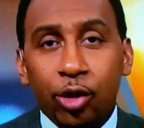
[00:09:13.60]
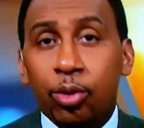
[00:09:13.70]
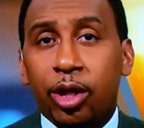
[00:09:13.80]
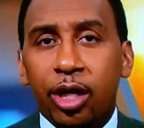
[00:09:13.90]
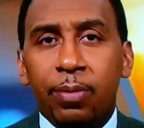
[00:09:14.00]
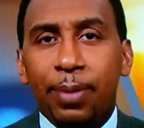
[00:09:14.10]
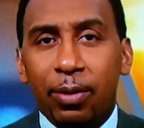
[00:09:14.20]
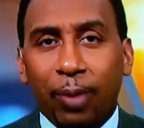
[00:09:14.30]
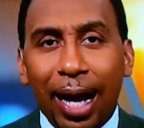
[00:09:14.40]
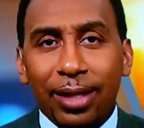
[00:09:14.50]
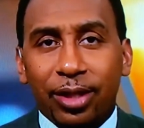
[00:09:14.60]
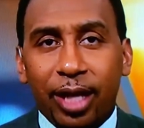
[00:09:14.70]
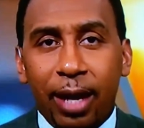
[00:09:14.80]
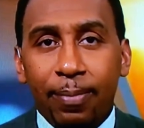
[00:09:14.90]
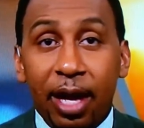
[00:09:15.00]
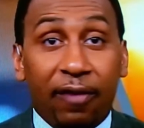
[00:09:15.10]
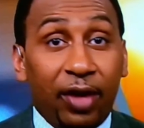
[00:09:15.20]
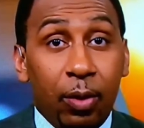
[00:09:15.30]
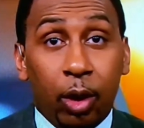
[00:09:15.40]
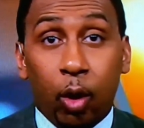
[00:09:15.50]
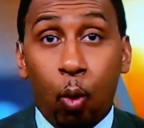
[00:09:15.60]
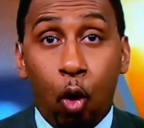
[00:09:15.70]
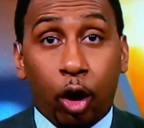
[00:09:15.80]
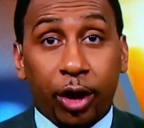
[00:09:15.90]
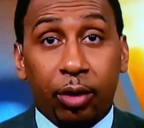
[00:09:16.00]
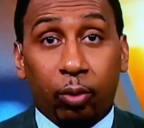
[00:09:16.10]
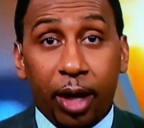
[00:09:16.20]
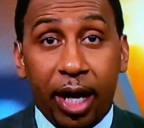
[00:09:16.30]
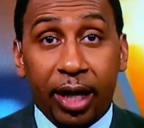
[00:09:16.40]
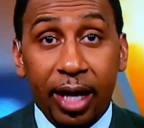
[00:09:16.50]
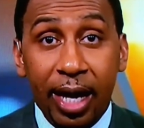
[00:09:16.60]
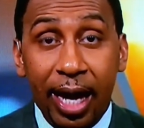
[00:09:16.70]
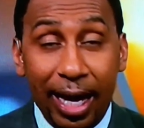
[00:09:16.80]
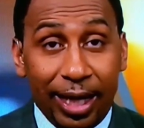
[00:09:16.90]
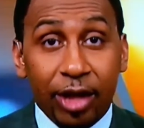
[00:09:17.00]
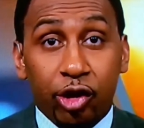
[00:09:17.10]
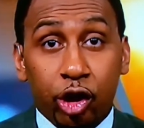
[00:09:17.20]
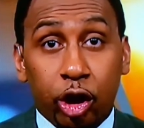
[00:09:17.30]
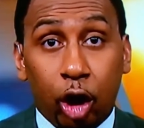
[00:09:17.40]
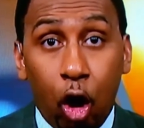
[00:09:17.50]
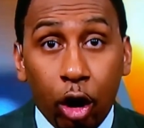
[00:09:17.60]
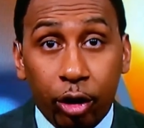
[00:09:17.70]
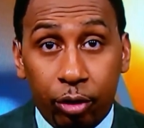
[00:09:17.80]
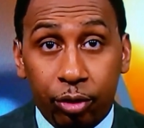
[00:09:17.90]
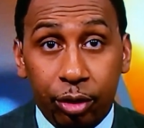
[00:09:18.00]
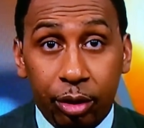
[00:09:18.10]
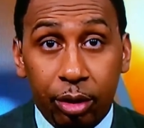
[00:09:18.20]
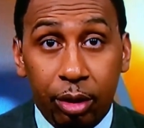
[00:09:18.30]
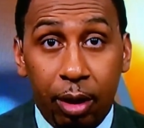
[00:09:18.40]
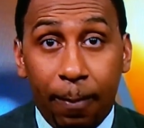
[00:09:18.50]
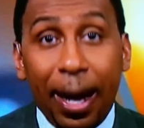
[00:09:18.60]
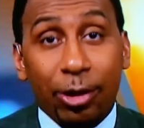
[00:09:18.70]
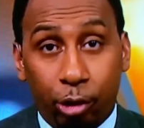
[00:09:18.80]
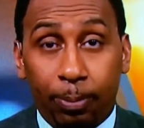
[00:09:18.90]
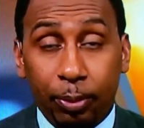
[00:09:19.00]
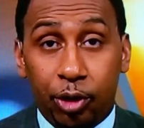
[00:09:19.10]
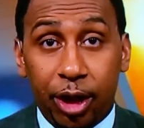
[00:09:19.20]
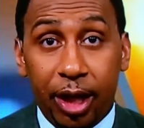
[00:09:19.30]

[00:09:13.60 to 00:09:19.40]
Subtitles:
You could be right, Skip, if he were to walk in the ring and get slaughtered by Triple G.